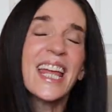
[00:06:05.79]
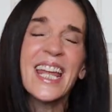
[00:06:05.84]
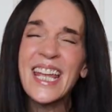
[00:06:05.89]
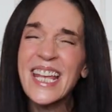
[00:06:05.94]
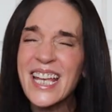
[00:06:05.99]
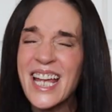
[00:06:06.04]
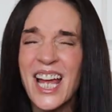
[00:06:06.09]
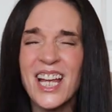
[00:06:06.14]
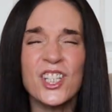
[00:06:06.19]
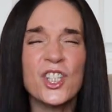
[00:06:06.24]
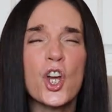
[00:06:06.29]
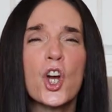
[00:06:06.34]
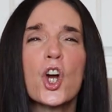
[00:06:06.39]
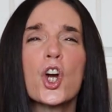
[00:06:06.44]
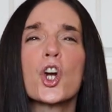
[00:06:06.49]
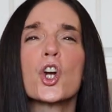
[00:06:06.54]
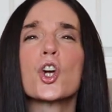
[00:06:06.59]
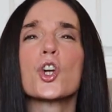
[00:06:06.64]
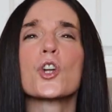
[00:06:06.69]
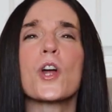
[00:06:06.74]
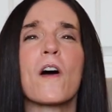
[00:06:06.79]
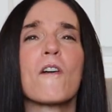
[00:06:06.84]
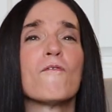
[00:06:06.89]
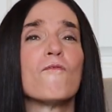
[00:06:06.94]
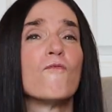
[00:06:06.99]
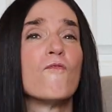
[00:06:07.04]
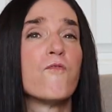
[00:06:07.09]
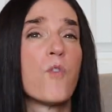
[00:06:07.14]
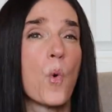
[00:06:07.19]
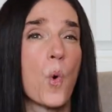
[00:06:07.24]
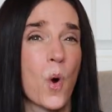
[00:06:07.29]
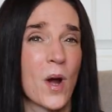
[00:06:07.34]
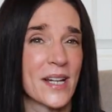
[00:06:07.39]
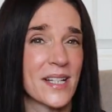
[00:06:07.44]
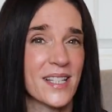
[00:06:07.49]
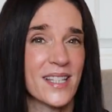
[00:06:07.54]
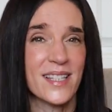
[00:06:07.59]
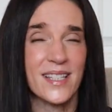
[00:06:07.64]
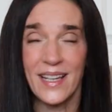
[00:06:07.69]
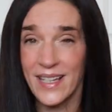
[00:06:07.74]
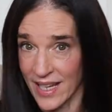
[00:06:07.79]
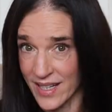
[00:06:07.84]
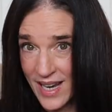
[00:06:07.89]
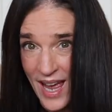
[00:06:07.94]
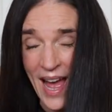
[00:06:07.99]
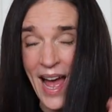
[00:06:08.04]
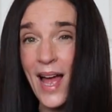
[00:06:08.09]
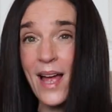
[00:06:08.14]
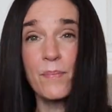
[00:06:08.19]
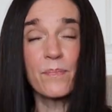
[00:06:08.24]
He has heard a voice, and